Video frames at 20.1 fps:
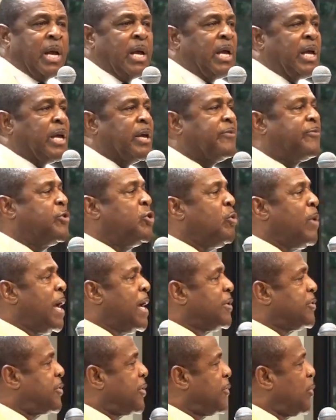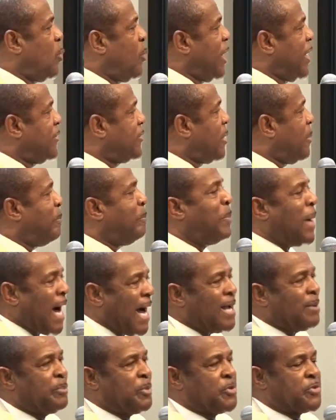If you enter the way the
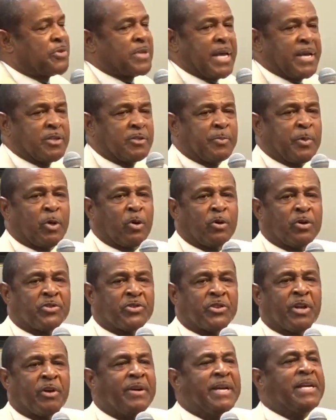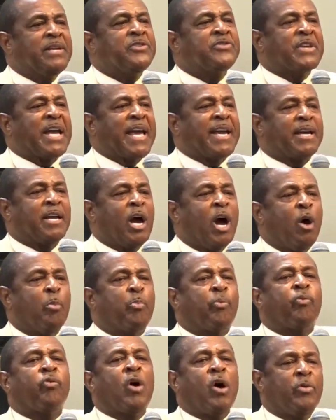Bible says, because there is a
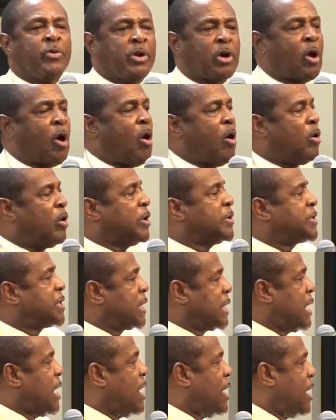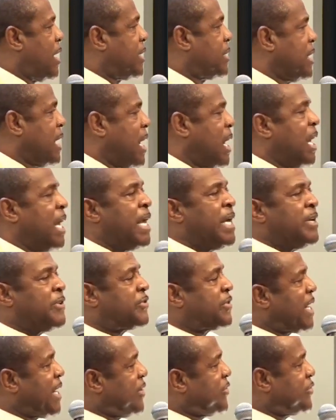protocol to God. He
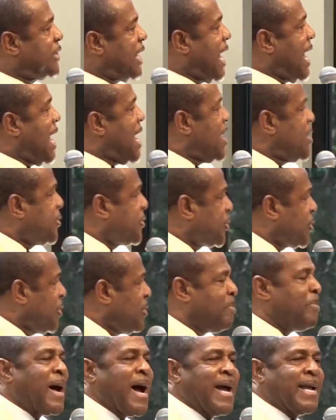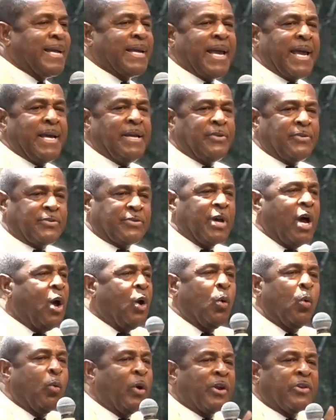says, Enter my gates
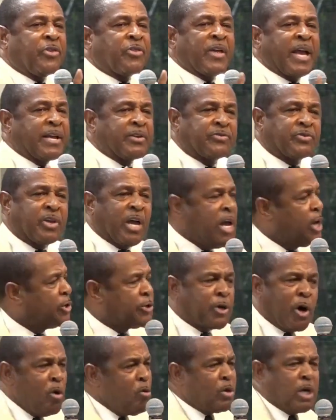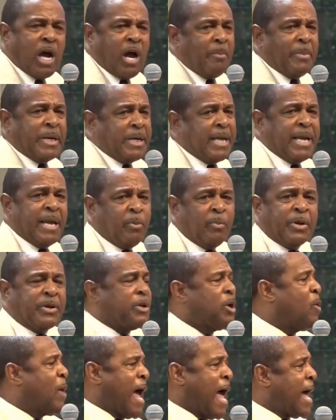with thanksgiving. Don't come in here with
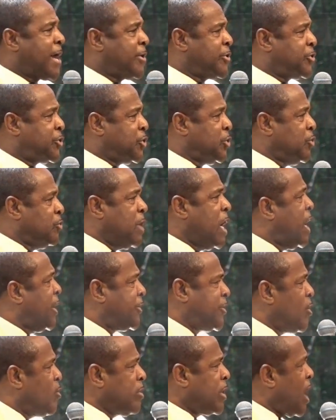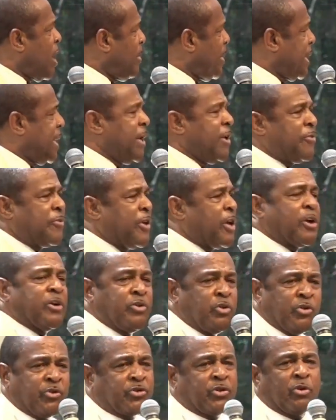no attitude. Don't come in here
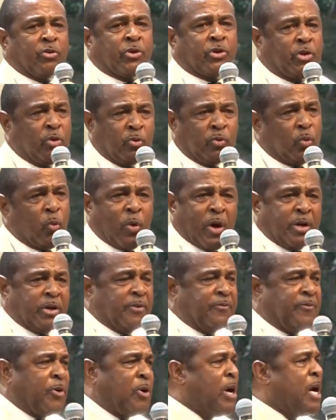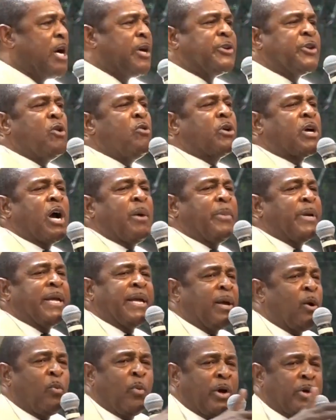thinking you're so cute and wonderful. Don't come in
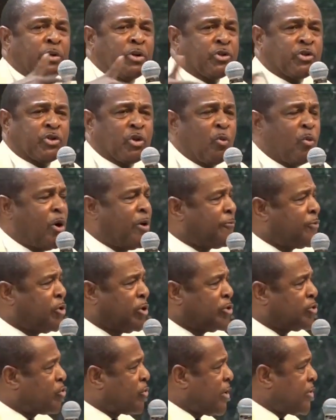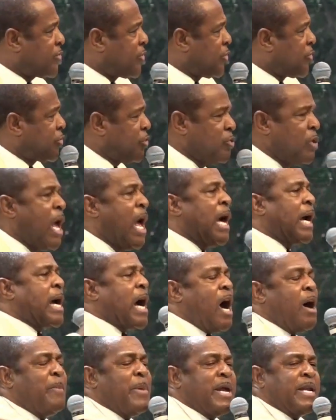here wanting to show off your dress or suit.
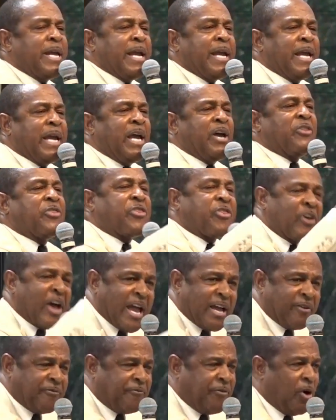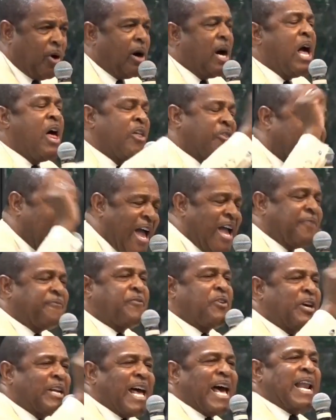Come in here thankful.
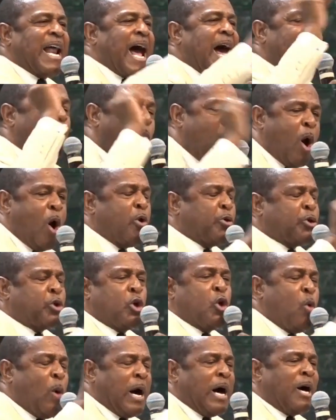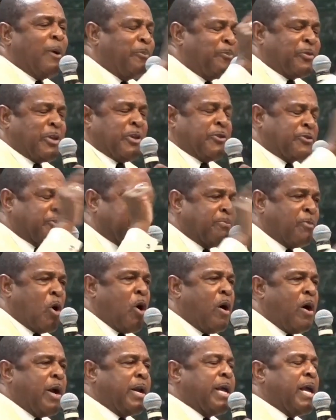Thankful that I woke you up this
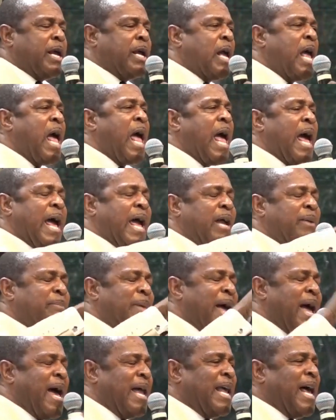morning. Amen.